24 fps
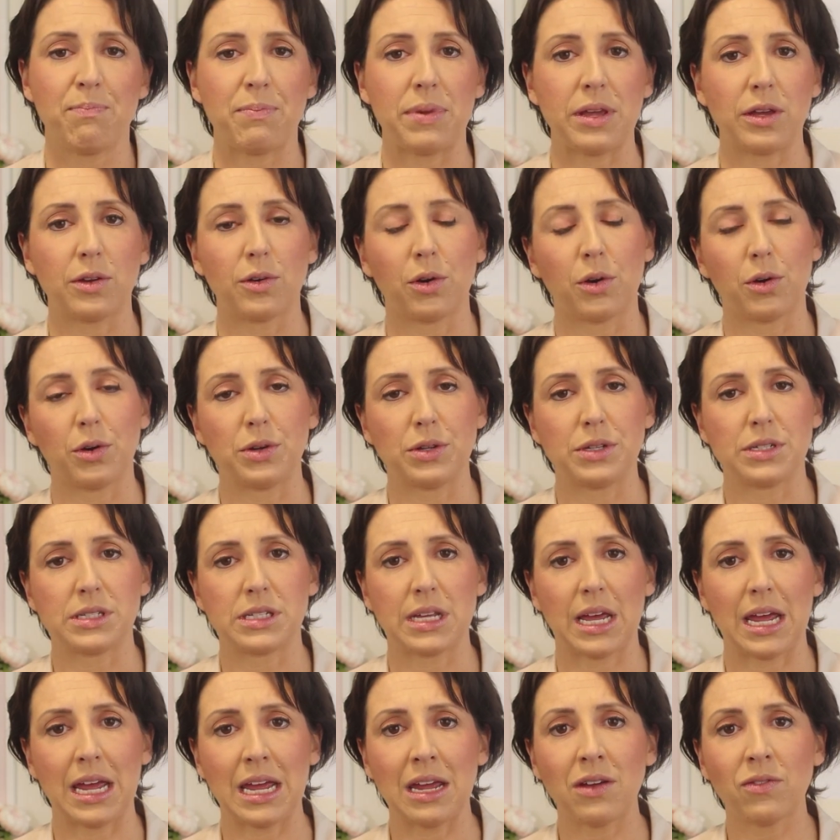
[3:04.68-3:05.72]

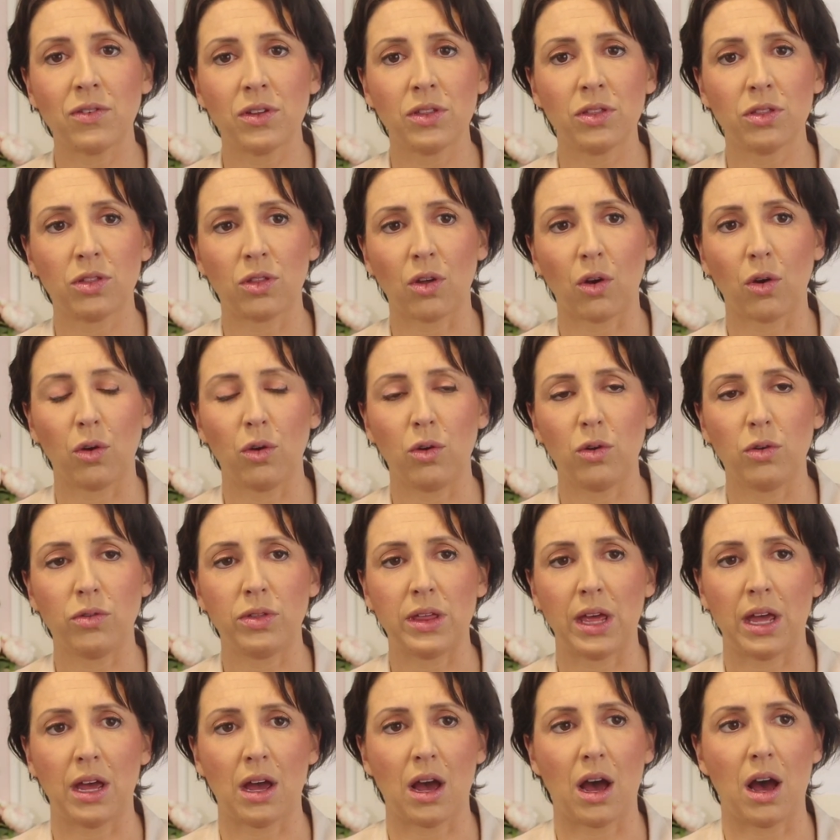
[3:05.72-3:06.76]
because even though
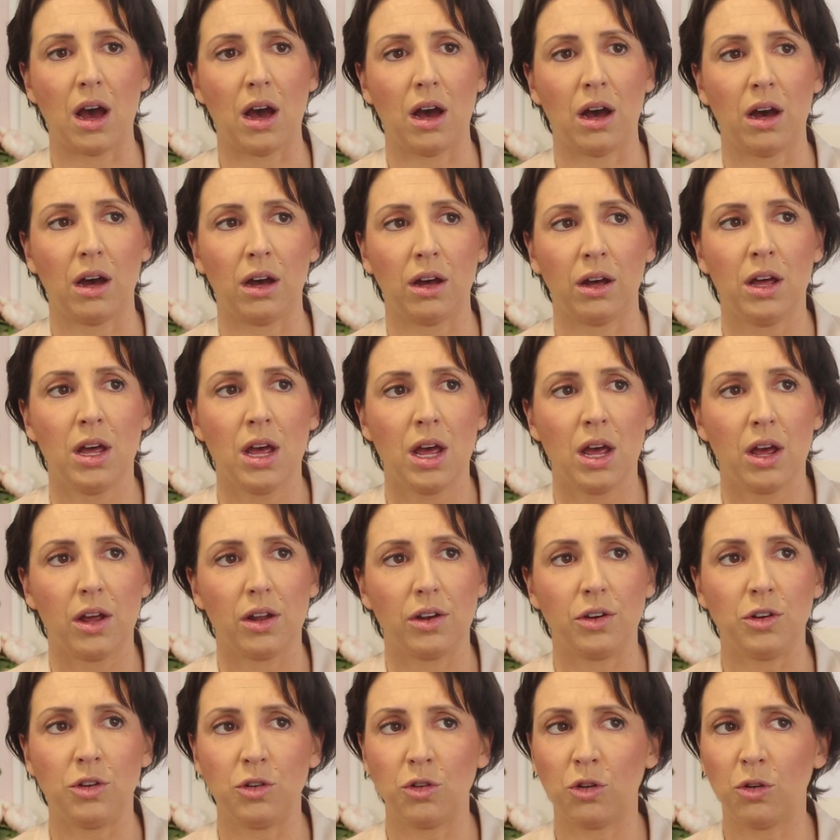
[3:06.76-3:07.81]
there are
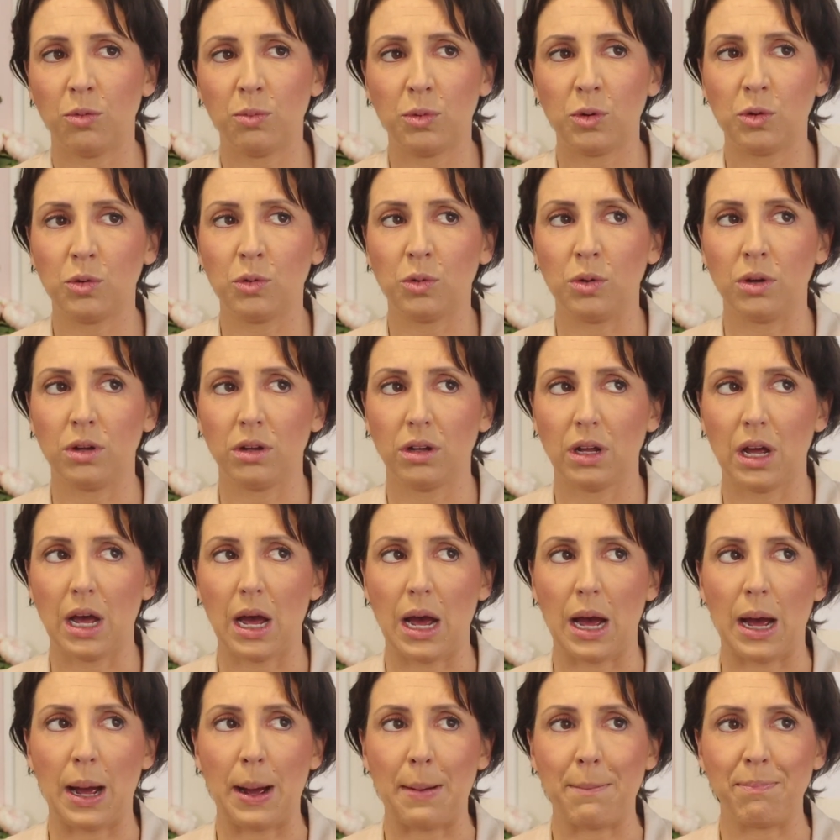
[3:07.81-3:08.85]
normal
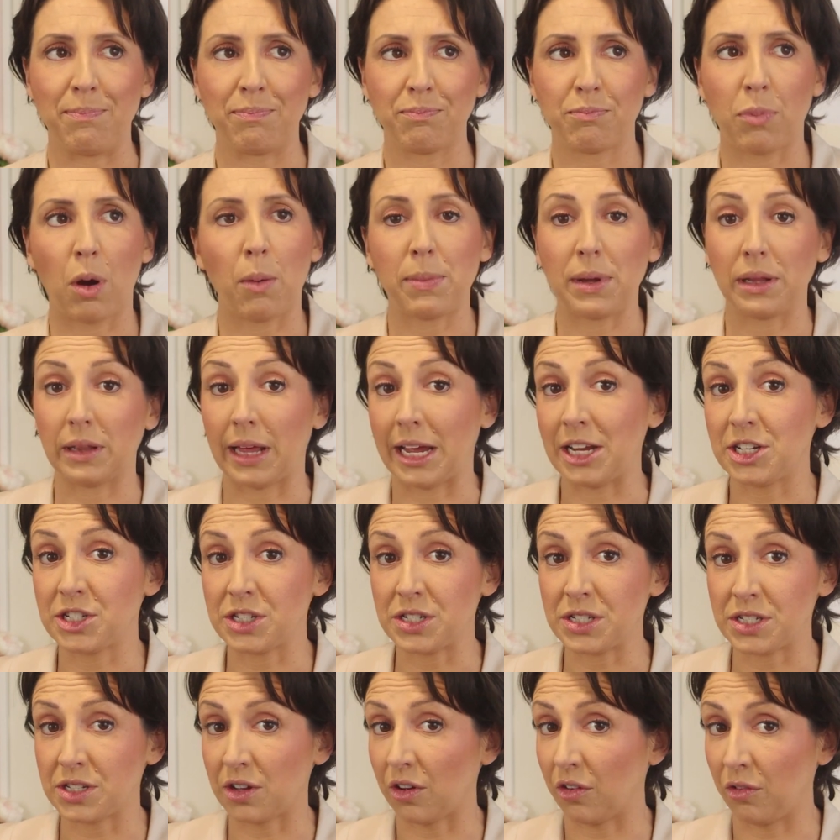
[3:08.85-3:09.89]

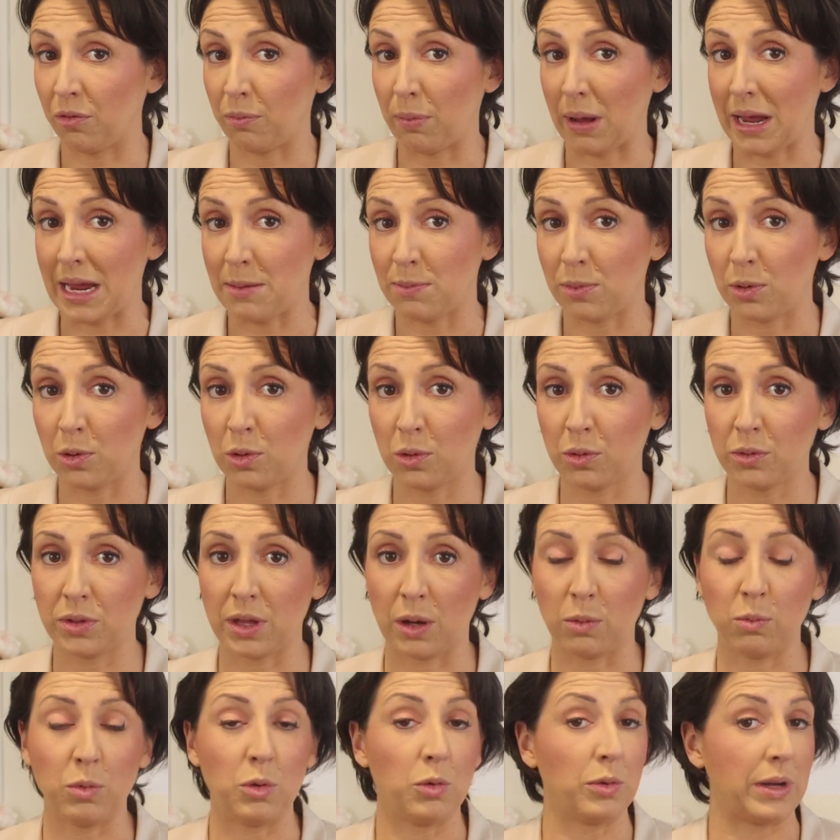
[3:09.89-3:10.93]
populations of people
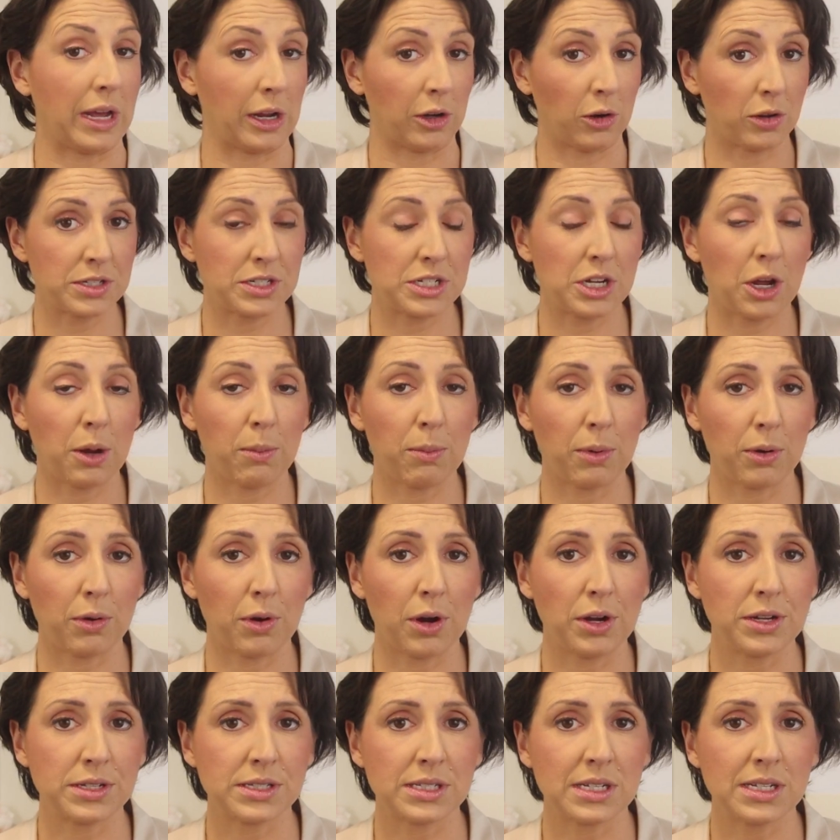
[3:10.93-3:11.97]
that will get
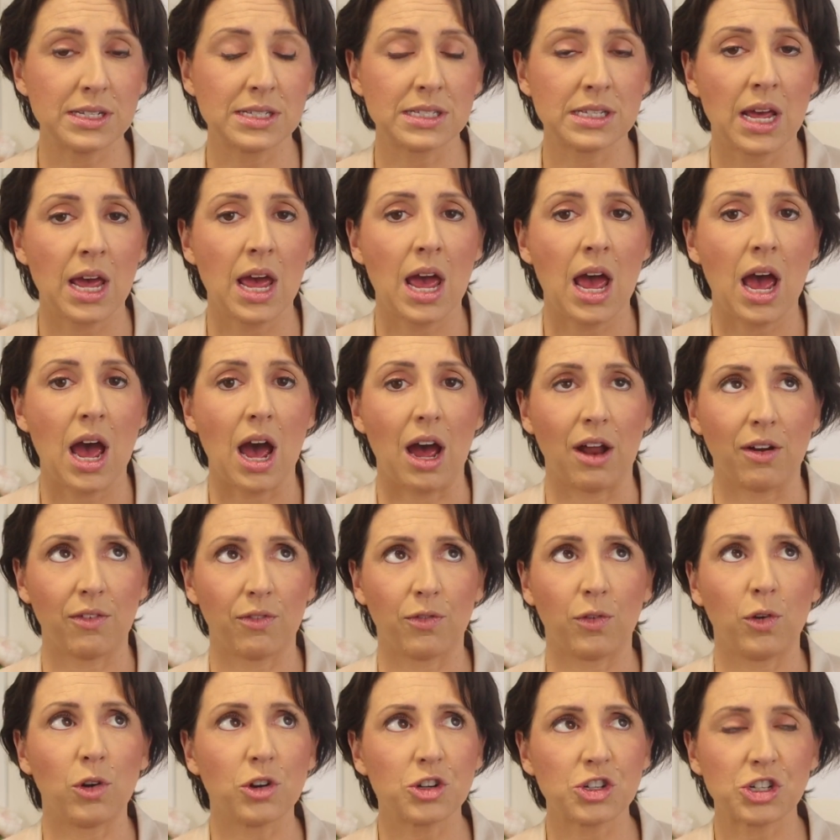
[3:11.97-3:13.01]
osteoporosis,
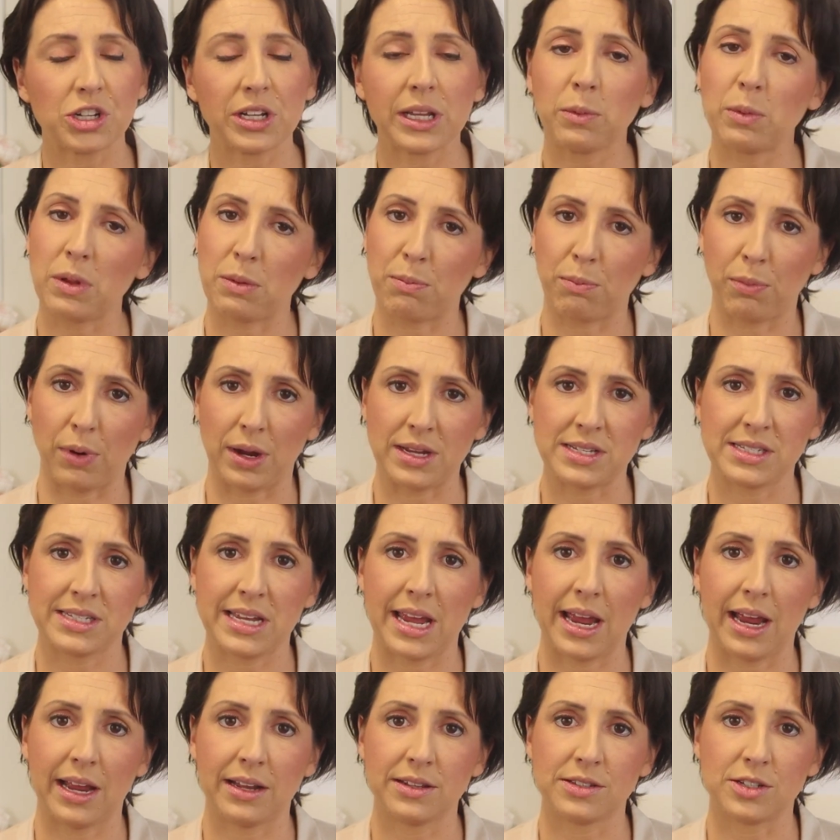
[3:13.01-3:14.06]
unfortunately with breast
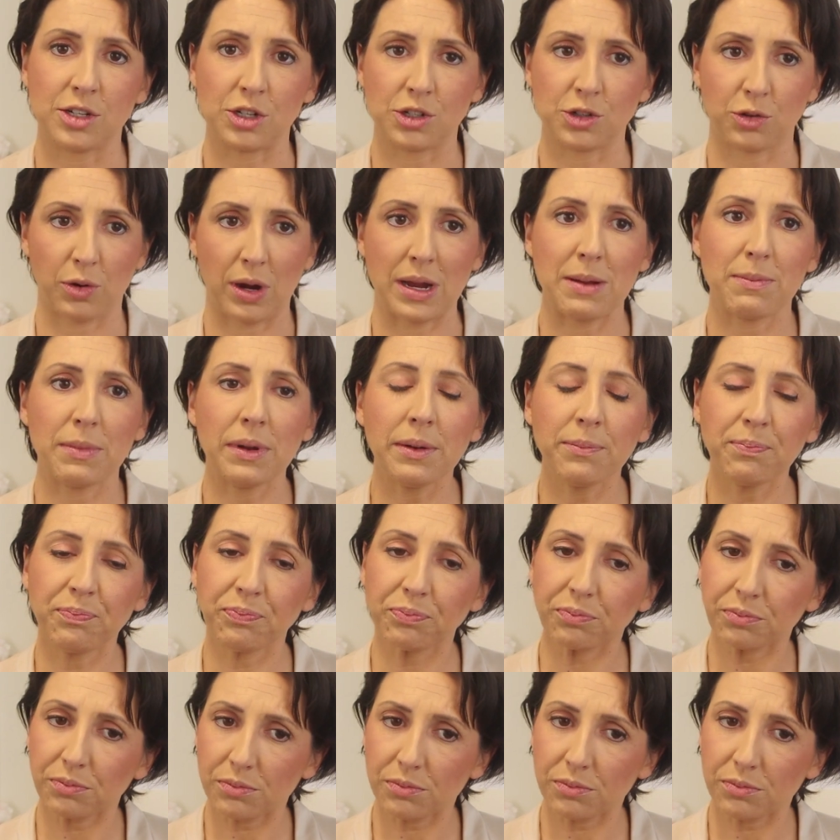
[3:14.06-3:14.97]
cancer treatment,